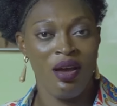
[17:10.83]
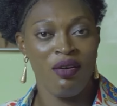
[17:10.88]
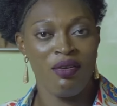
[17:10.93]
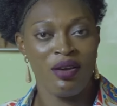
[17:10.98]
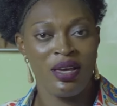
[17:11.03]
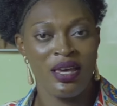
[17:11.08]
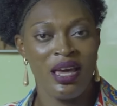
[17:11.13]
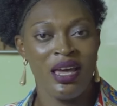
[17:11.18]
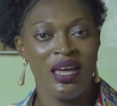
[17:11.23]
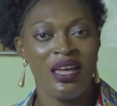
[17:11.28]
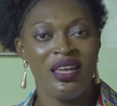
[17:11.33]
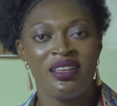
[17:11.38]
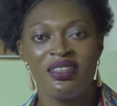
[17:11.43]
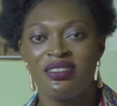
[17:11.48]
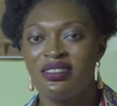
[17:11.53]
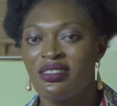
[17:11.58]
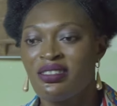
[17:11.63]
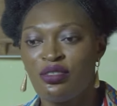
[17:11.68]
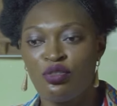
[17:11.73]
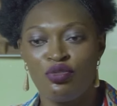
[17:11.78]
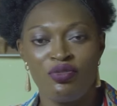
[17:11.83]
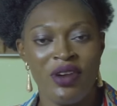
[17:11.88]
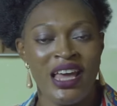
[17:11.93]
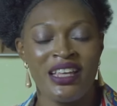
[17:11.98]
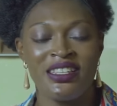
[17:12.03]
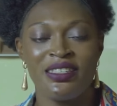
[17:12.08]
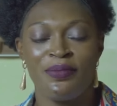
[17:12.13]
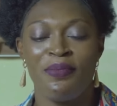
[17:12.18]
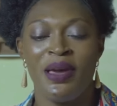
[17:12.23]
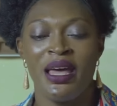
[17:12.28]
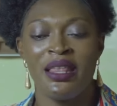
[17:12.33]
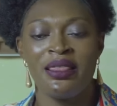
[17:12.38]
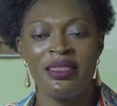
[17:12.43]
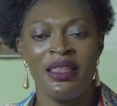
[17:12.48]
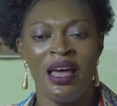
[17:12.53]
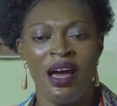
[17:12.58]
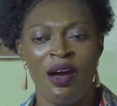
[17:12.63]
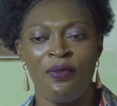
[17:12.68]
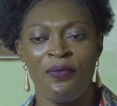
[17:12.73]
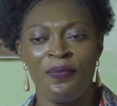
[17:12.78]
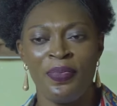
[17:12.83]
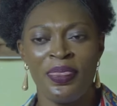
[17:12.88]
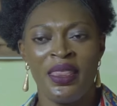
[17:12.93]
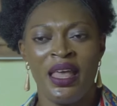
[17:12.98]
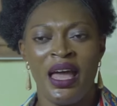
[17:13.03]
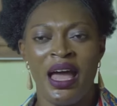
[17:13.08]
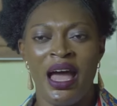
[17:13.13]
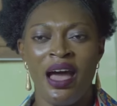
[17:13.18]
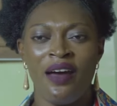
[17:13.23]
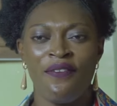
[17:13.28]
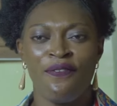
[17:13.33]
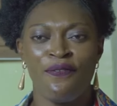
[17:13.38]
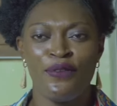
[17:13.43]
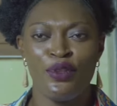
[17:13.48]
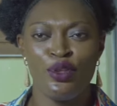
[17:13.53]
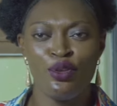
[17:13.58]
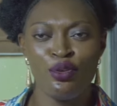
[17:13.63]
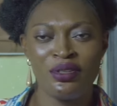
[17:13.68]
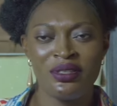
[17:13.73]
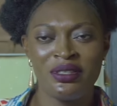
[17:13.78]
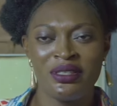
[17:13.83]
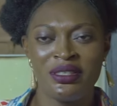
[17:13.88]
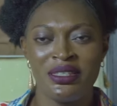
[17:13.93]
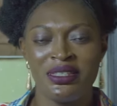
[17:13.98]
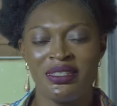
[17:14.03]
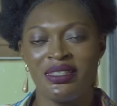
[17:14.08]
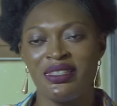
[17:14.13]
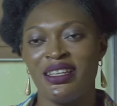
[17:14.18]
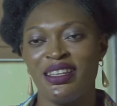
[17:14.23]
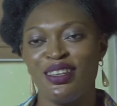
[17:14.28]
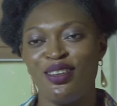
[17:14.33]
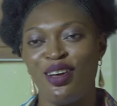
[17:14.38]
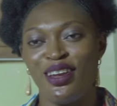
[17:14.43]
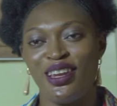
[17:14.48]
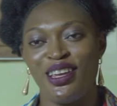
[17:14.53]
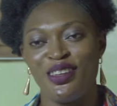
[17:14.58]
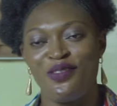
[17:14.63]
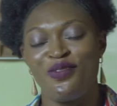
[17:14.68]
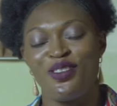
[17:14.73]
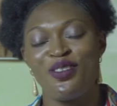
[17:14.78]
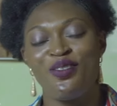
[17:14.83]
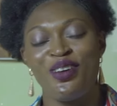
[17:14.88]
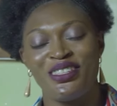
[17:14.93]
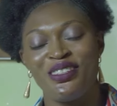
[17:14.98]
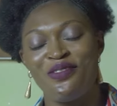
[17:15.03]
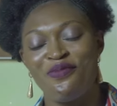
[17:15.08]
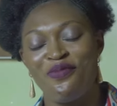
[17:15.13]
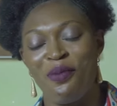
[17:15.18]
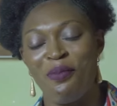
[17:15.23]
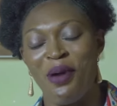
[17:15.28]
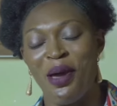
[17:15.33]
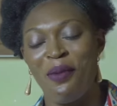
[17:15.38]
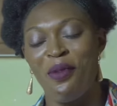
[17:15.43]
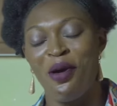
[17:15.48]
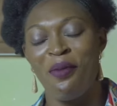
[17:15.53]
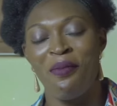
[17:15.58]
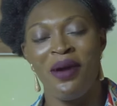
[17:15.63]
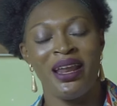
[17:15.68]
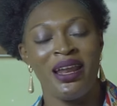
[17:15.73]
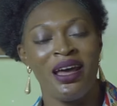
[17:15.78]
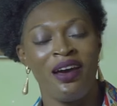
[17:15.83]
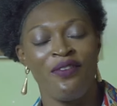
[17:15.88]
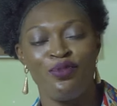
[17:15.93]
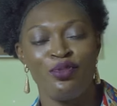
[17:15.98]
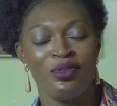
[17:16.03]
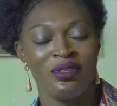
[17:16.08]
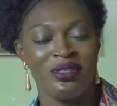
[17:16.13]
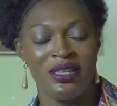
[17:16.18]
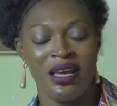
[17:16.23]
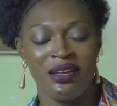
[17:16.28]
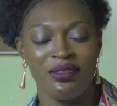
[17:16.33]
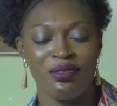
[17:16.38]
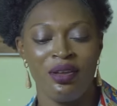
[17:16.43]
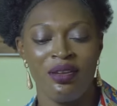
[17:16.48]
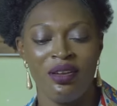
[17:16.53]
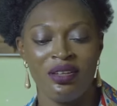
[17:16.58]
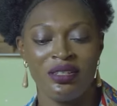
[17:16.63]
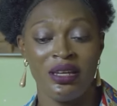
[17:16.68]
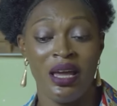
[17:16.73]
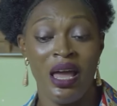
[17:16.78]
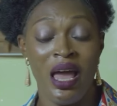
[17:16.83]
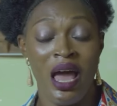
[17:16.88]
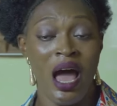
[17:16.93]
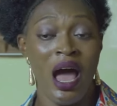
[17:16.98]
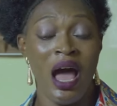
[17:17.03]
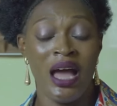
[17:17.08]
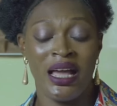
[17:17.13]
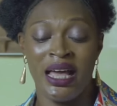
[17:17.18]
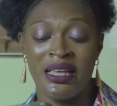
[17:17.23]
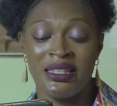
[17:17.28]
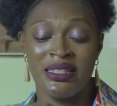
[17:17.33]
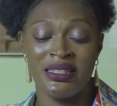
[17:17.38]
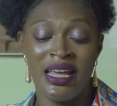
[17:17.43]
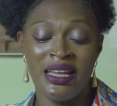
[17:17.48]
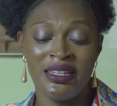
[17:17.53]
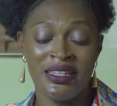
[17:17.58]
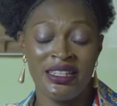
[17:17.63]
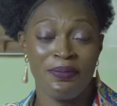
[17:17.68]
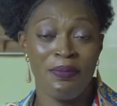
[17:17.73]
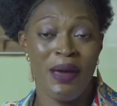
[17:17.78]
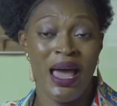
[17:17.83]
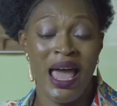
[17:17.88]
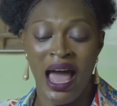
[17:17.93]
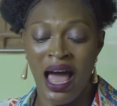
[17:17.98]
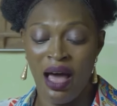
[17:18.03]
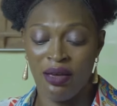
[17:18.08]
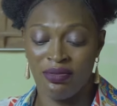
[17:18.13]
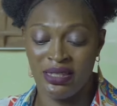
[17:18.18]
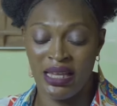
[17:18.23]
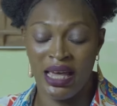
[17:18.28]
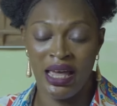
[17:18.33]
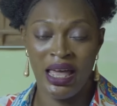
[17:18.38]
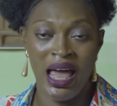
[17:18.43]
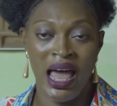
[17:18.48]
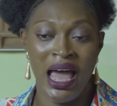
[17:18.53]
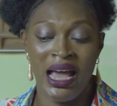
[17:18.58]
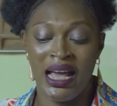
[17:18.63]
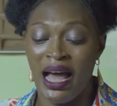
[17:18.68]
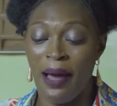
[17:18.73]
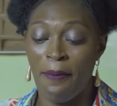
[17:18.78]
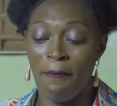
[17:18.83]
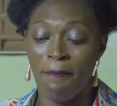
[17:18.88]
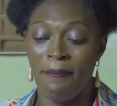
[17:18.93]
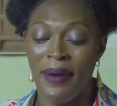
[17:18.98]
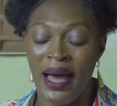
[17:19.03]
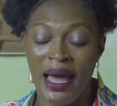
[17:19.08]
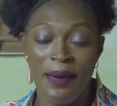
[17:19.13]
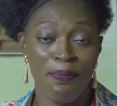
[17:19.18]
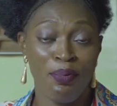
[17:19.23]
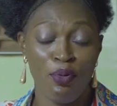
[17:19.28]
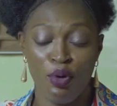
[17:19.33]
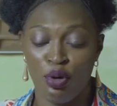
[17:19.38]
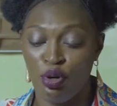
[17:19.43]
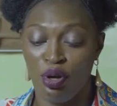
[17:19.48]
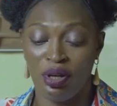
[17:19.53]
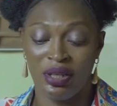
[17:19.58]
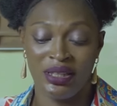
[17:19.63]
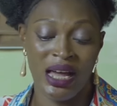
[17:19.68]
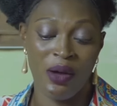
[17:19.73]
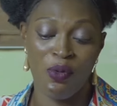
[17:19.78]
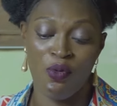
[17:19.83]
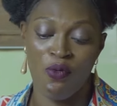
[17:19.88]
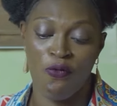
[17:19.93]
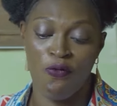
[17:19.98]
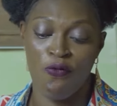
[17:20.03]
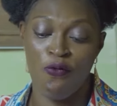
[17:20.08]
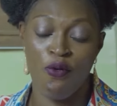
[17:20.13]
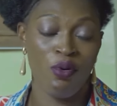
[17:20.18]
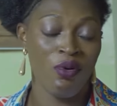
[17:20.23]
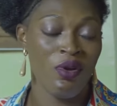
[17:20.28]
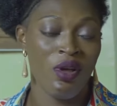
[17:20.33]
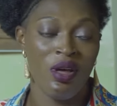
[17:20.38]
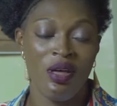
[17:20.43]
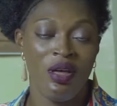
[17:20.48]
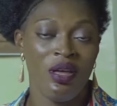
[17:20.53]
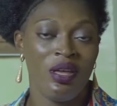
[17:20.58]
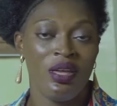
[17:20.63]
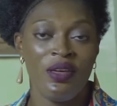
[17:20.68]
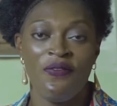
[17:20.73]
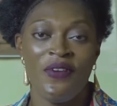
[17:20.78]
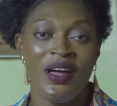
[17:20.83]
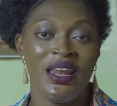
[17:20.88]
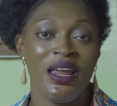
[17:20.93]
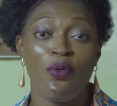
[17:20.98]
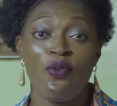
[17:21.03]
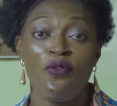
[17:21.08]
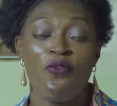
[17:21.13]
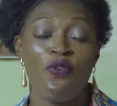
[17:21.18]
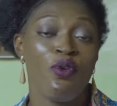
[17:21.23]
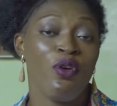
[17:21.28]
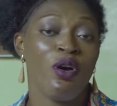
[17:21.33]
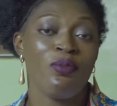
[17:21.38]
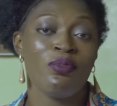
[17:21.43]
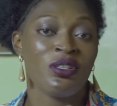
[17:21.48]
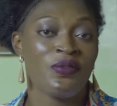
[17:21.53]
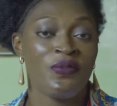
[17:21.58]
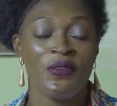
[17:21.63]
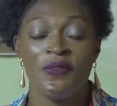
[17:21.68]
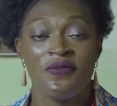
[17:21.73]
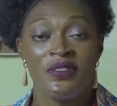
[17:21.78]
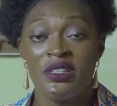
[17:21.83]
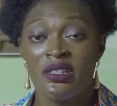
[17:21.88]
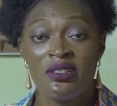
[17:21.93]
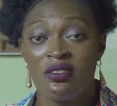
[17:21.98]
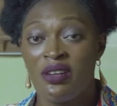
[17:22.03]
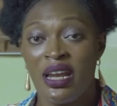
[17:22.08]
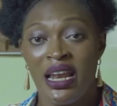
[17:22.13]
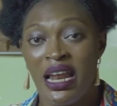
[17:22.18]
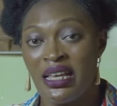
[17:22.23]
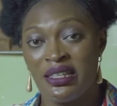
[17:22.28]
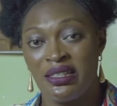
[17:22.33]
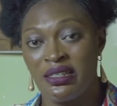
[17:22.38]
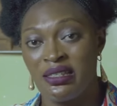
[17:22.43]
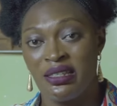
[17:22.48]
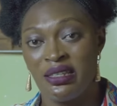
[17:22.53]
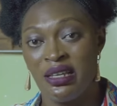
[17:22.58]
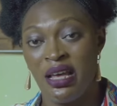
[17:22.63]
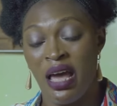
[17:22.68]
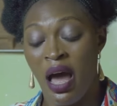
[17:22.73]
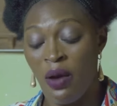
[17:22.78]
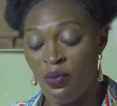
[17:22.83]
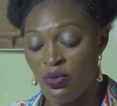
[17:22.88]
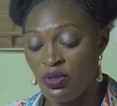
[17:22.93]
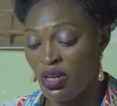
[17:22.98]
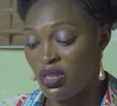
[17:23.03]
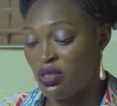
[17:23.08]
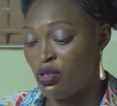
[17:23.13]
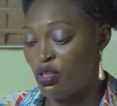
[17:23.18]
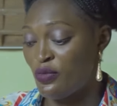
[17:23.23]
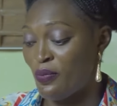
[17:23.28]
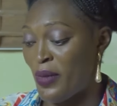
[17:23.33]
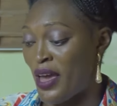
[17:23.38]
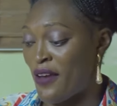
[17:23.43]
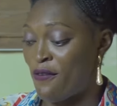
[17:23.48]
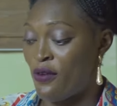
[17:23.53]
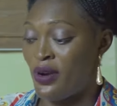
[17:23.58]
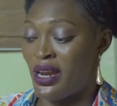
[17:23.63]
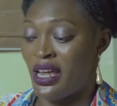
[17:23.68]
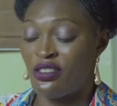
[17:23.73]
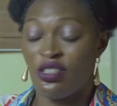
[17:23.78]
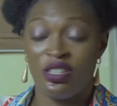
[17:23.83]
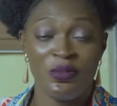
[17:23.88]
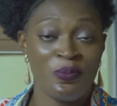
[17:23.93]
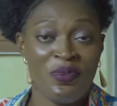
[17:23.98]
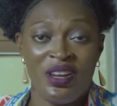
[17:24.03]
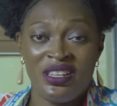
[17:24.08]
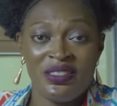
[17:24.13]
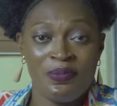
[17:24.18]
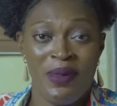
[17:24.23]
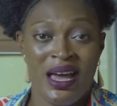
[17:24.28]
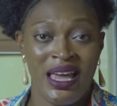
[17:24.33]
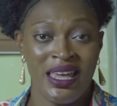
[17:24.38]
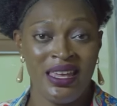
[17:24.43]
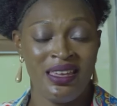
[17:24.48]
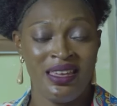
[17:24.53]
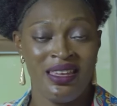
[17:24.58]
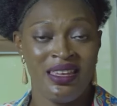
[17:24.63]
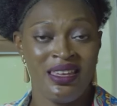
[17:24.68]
Okay, stress. But now I have used the knowledge gotten from my mom, and I have used technology. I can stay in this my house. I can buy product that will full. In fact, I will full almost 50 trailers. I will just use my phone and just press buy.